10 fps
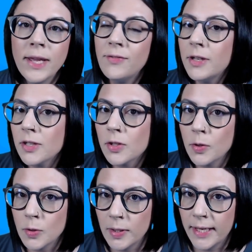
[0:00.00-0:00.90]
even a
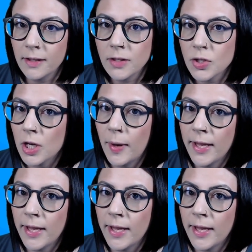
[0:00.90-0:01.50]
social link to show